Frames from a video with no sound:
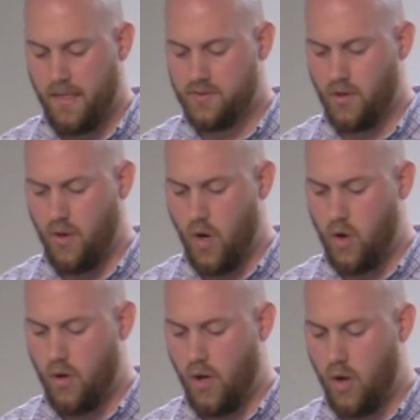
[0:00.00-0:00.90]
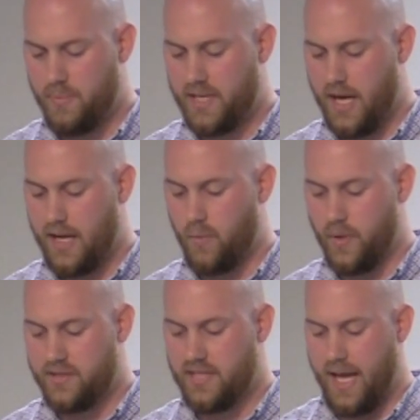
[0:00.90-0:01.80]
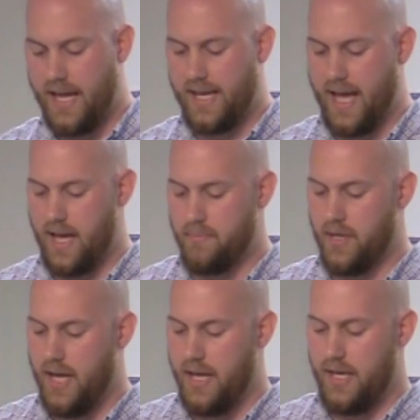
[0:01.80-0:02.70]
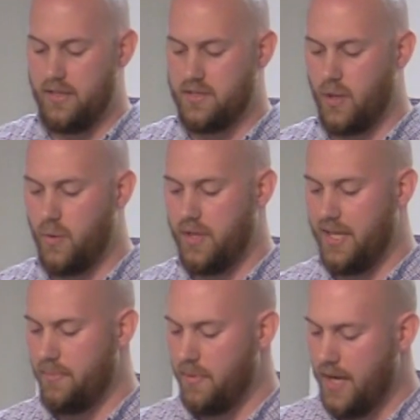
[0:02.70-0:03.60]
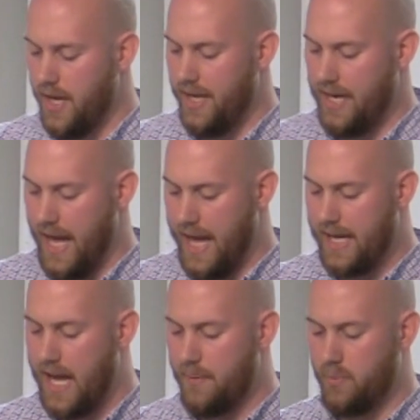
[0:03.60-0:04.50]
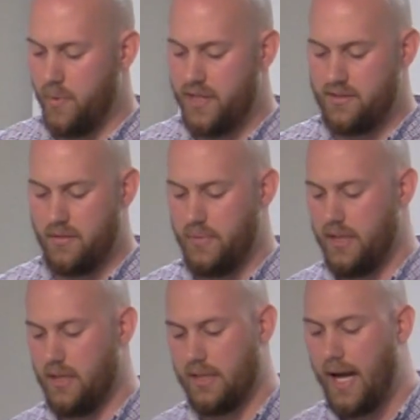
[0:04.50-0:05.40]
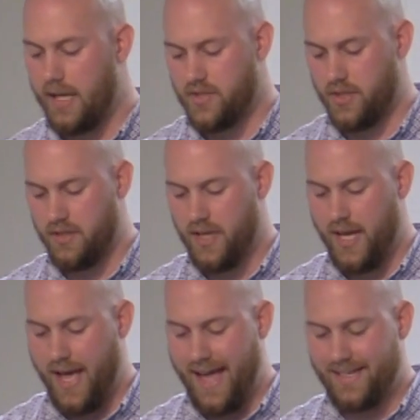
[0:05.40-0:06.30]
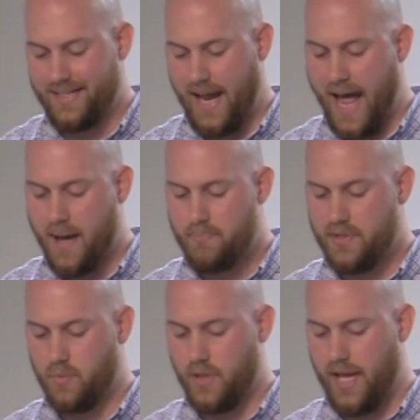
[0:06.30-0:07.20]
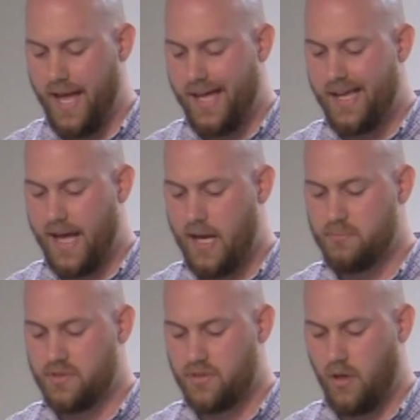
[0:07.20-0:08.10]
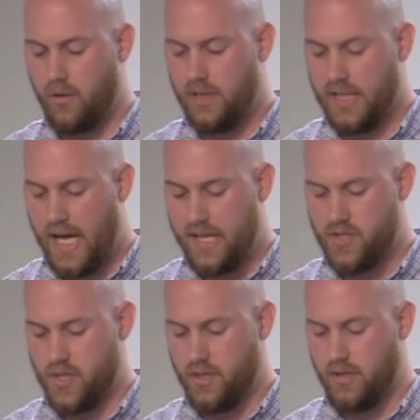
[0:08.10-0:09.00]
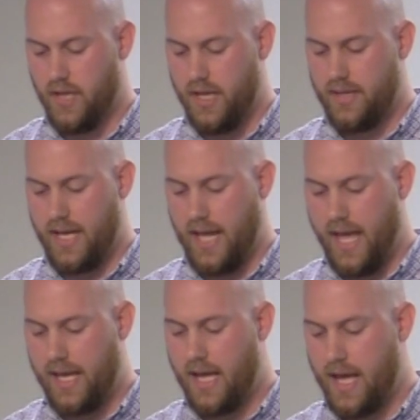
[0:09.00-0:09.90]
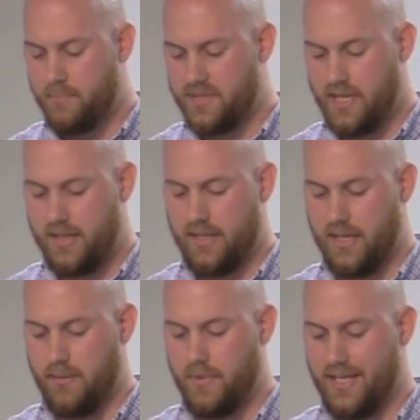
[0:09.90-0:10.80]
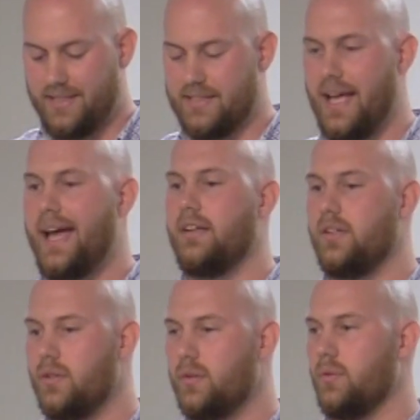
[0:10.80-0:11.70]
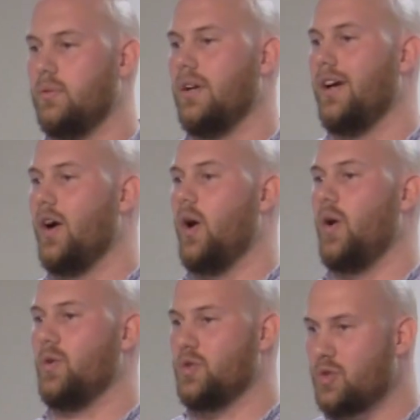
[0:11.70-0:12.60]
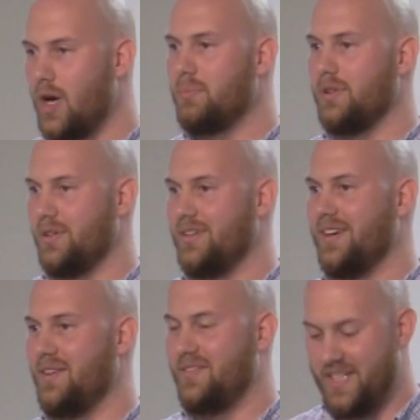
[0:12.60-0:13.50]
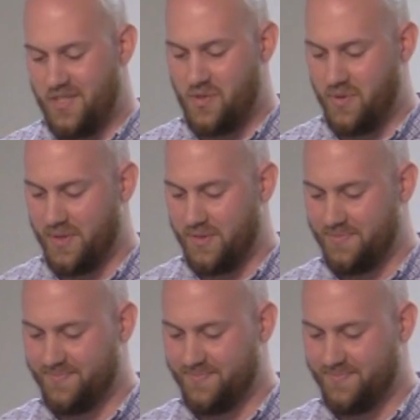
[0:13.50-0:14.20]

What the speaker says: So Obadiah went to Ahab and told him, and Ahab went to meet Elijah. And it happened when Ahab saw Elijah that Ahab said to him, Is that you, O troubler of Israel?"